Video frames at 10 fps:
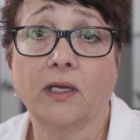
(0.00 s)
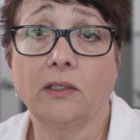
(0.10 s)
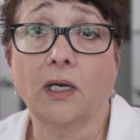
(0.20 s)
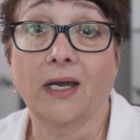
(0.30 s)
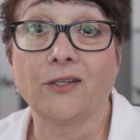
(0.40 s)

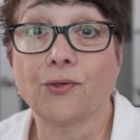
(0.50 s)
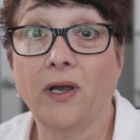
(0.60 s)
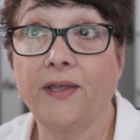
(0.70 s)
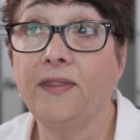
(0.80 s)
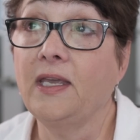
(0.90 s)
I
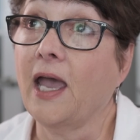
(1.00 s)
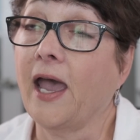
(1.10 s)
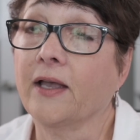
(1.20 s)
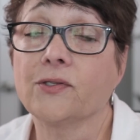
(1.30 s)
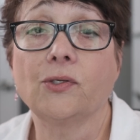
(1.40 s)
tried the
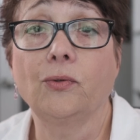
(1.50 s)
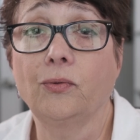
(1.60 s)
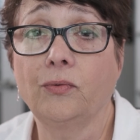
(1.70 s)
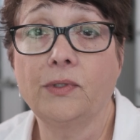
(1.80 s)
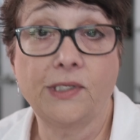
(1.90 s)

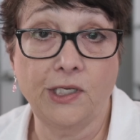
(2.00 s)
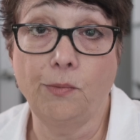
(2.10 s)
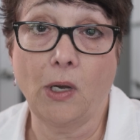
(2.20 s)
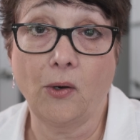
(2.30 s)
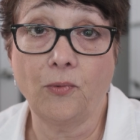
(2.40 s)
Axon
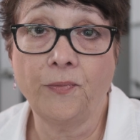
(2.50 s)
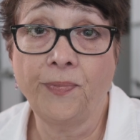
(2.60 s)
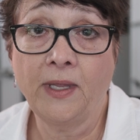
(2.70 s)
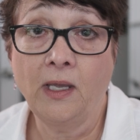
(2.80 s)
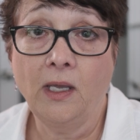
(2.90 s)
CMO
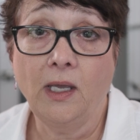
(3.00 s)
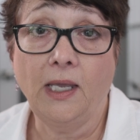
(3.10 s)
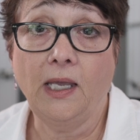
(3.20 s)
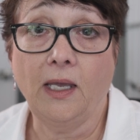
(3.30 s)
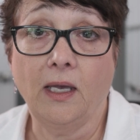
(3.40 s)

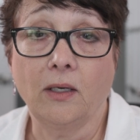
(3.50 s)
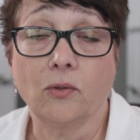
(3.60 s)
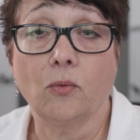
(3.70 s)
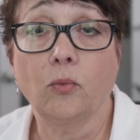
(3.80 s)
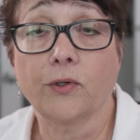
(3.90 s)

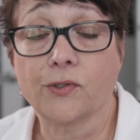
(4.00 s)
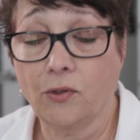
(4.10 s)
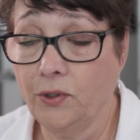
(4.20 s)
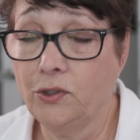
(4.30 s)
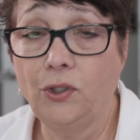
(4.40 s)
and was
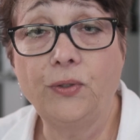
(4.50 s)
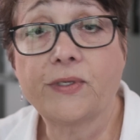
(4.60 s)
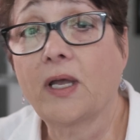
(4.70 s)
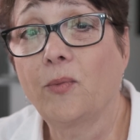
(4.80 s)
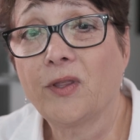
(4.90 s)
going to
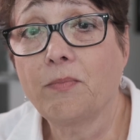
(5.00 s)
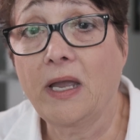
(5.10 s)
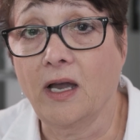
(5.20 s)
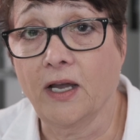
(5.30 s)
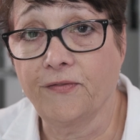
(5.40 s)
use that with
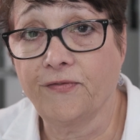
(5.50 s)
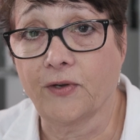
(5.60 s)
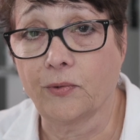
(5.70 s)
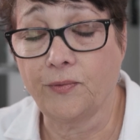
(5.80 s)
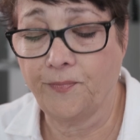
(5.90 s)
my
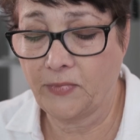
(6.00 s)
iPhone.